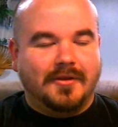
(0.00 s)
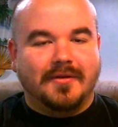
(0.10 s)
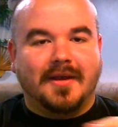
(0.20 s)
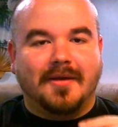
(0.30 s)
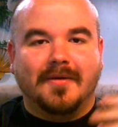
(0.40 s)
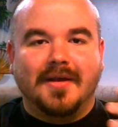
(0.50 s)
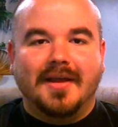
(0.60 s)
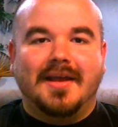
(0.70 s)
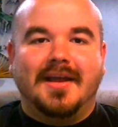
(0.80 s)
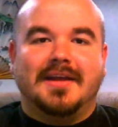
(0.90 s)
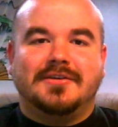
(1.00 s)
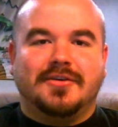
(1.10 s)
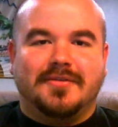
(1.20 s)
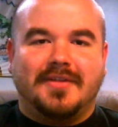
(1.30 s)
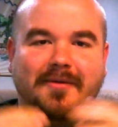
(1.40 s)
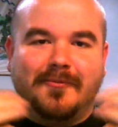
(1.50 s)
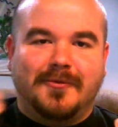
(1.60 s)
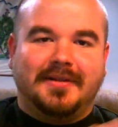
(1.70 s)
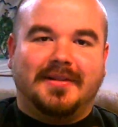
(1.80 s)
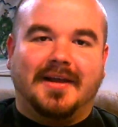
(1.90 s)
you're in that, it shows that
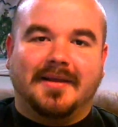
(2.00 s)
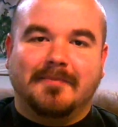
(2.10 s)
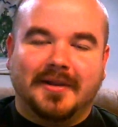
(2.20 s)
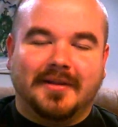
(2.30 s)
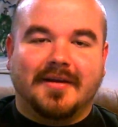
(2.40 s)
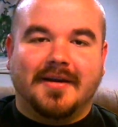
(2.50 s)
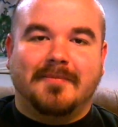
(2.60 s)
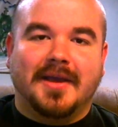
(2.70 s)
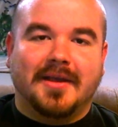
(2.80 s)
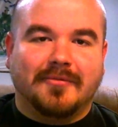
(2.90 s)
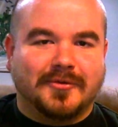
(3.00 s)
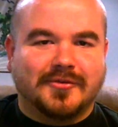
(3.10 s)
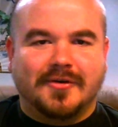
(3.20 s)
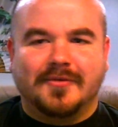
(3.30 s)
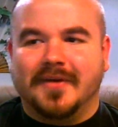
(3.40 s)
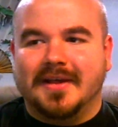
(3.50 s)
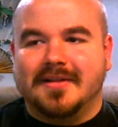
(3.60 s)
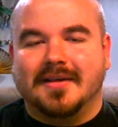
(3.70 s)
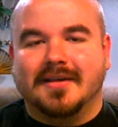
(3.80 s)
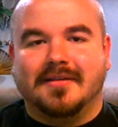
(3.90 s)
one, like, military base where
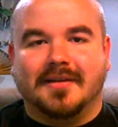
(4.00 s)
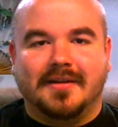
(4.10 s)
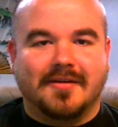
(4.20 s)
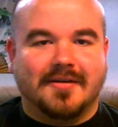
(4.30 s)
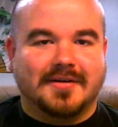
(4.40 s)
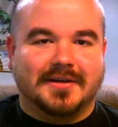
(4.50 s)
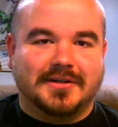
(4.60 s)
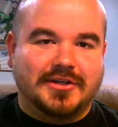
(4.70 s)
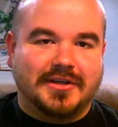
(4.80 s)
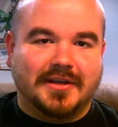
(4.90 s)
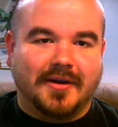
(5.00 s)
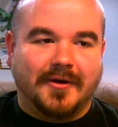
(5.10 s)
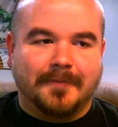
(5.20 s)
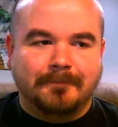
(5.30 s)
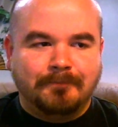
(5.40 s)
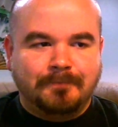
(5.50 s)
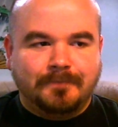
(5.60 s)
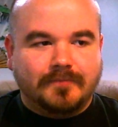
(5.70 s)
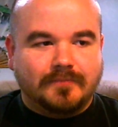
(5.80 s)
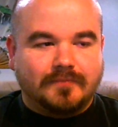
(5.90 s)
Skullface is, and he's talking to Chico.
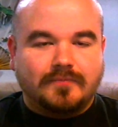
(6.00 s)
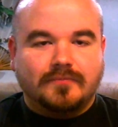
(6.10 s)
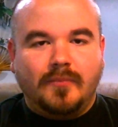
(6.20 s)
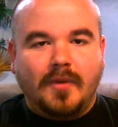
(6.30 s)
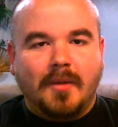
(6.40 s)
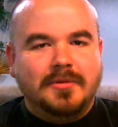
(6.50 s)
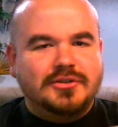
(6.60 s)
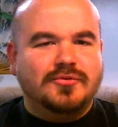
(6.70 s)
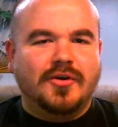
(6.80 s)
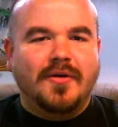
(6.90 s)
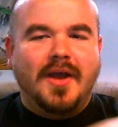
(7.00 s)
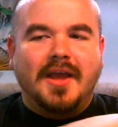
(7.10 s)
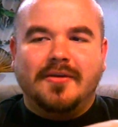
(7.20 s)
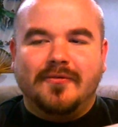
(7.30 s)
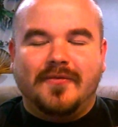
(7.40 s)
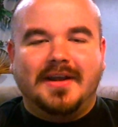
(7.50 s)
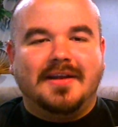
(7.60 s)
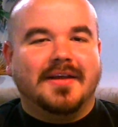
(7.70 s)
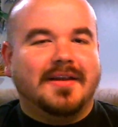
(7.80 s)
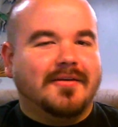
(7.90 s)
But you
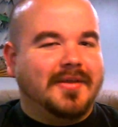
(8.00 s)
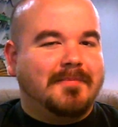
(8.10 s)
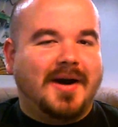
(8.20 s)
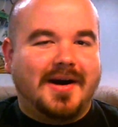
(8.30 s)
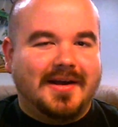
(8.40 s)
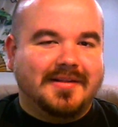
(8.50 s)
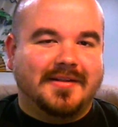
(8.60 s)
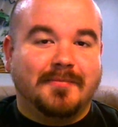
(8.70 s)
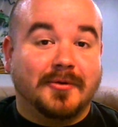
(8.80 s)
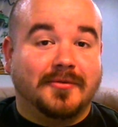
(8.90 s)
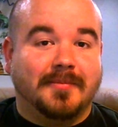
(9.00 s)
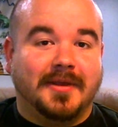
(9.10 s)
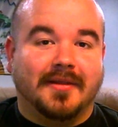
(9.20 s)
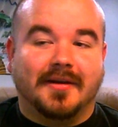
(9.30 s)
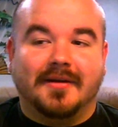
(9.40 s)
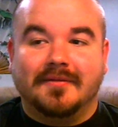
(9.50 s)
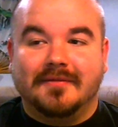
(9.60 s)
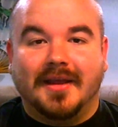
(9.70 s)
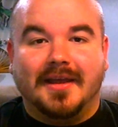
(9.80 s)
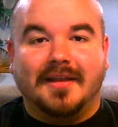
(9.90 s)
find out later that Paz is supposed to be there.
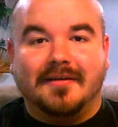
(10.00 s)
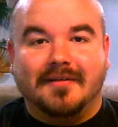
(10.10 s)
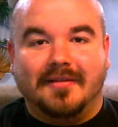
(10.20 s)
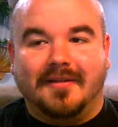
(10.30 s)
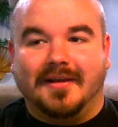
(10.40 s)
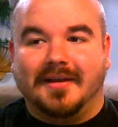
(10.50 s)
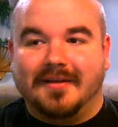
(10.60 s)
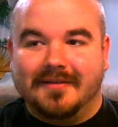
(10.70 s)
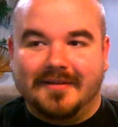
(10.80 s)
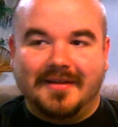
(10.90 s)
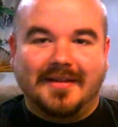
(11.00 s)
And, like,